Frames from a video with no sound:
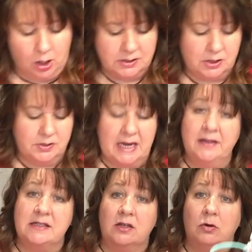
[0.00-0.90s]
also
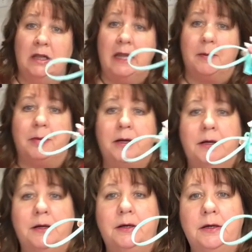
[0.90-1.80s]
take this little clip.
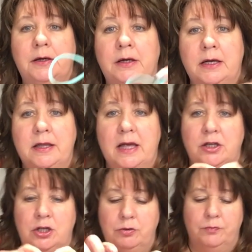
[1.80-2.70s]
Isn't
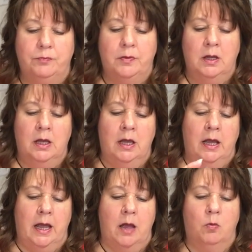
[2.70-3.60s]
that cute?
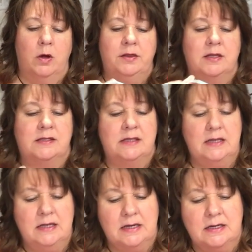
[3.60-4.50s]
And what this
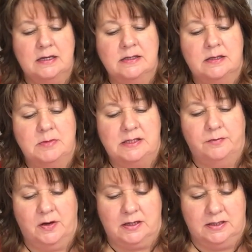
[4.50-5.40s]
is, let me see
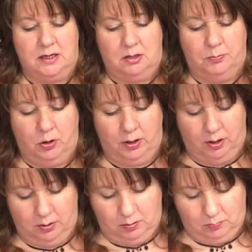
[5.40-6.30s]
if I can take it apart
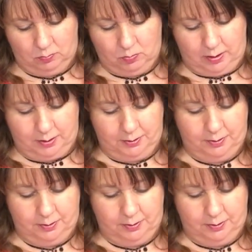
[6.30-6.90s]
here real quick.